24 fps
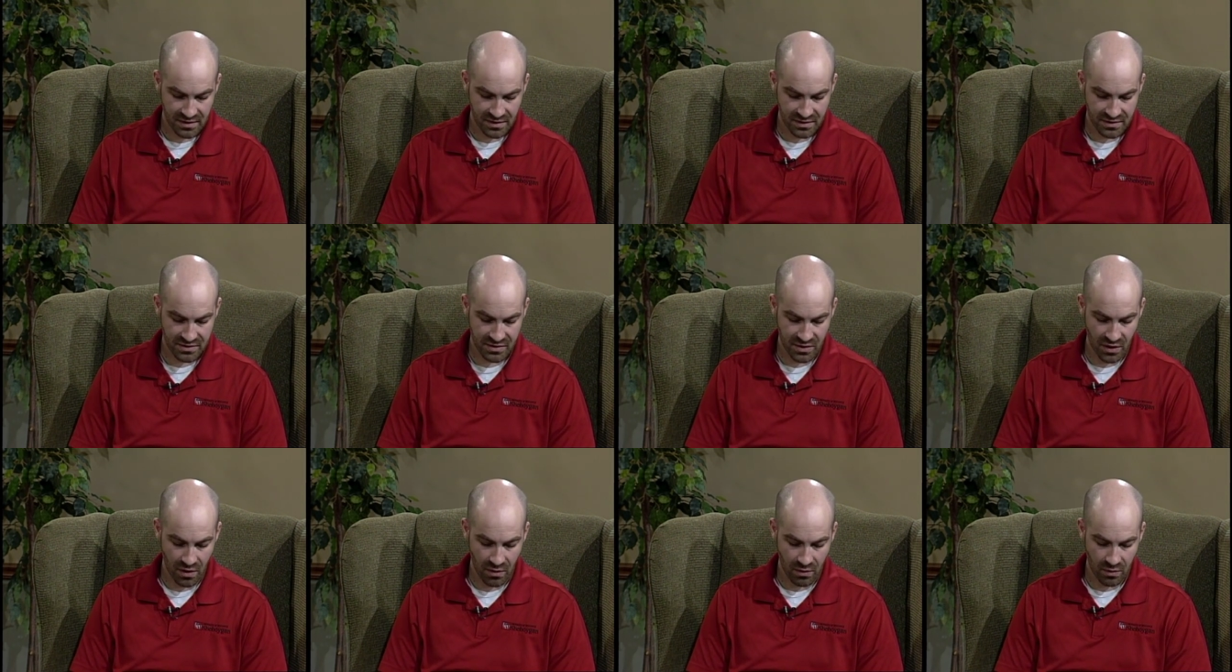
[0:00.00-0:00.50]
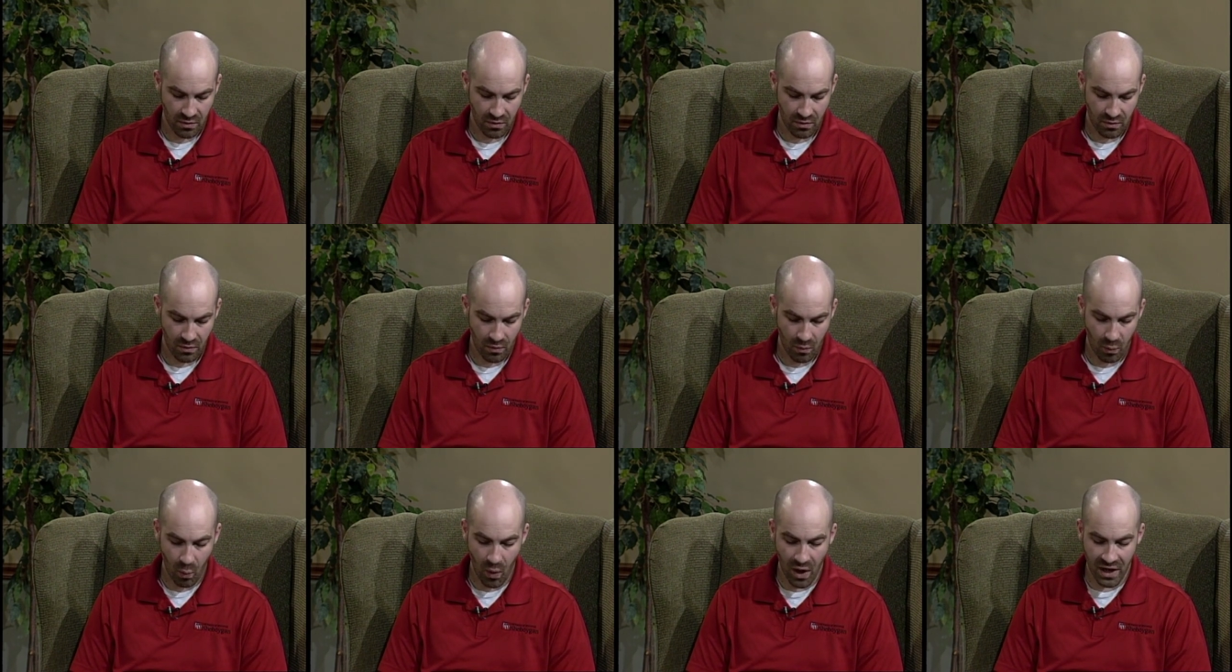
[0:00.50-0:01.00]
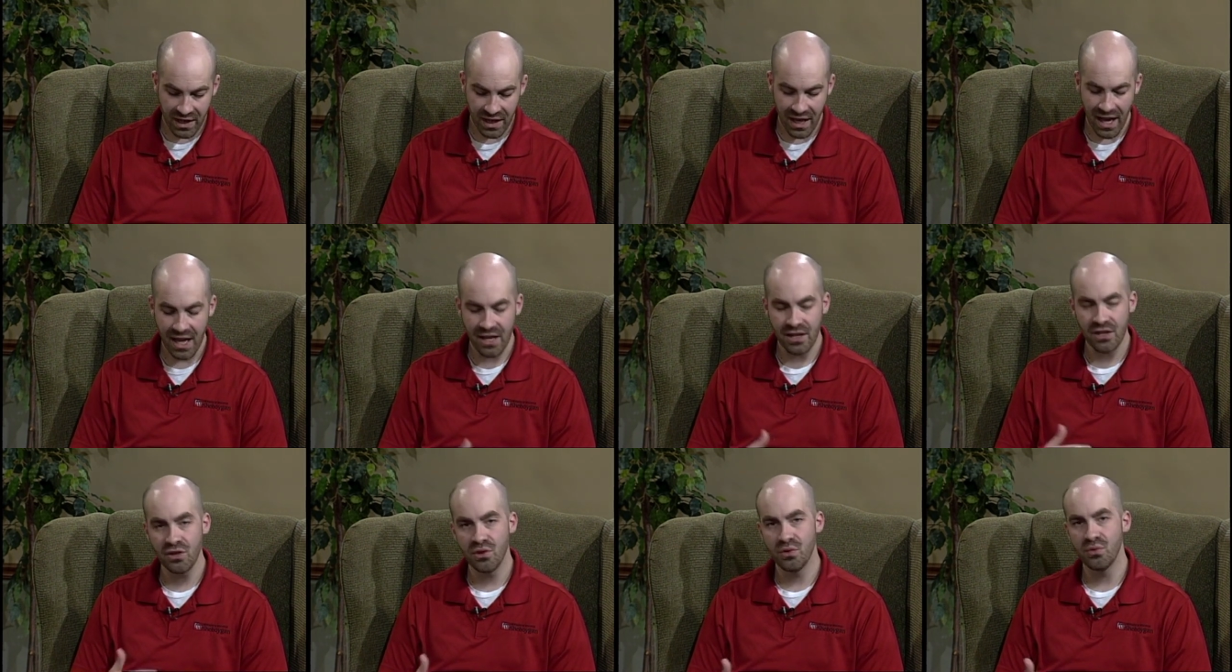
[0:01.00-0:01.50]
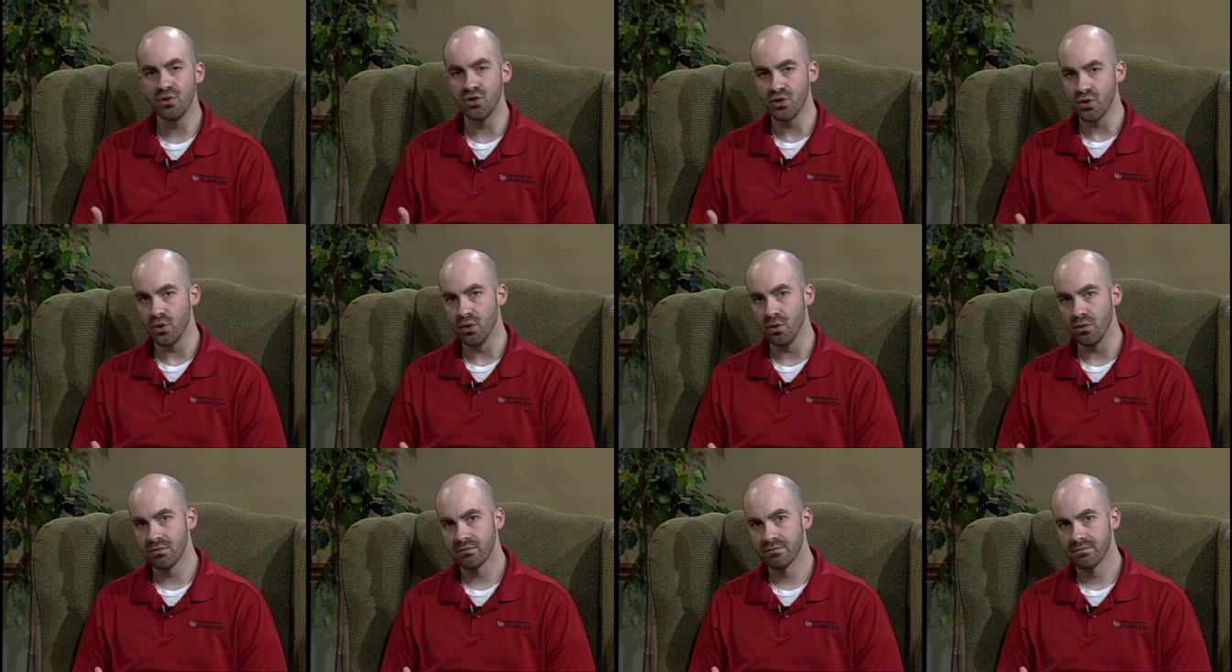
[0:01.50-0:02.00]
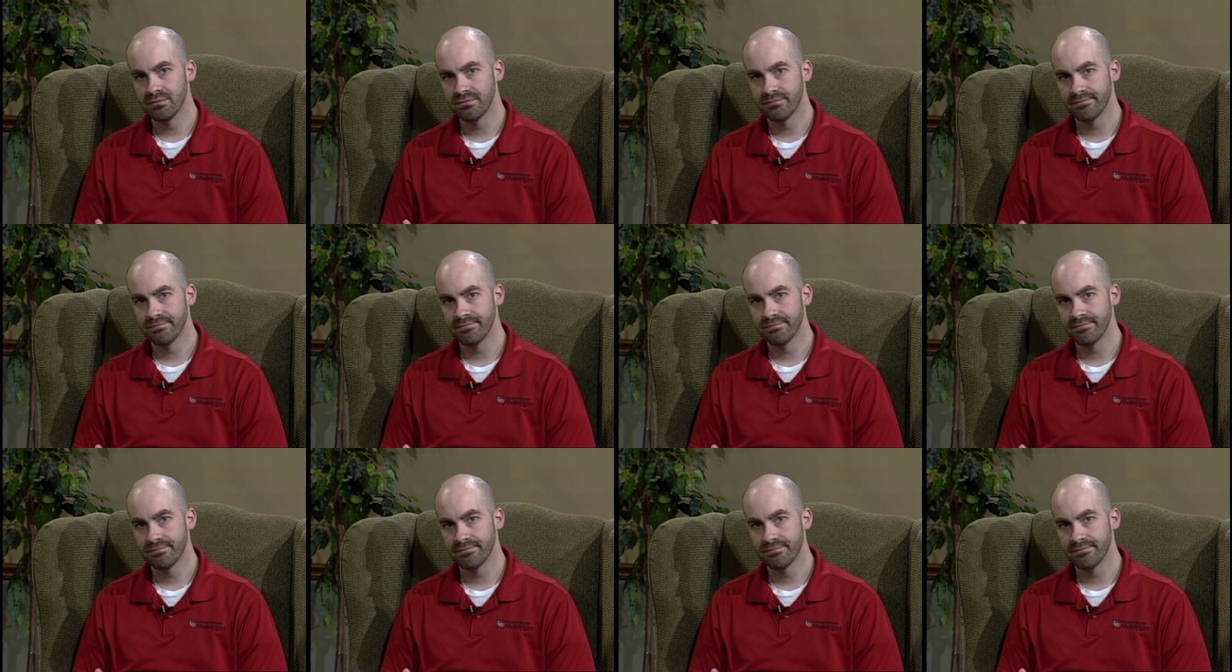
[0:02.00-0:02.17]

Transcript: So, what can you do?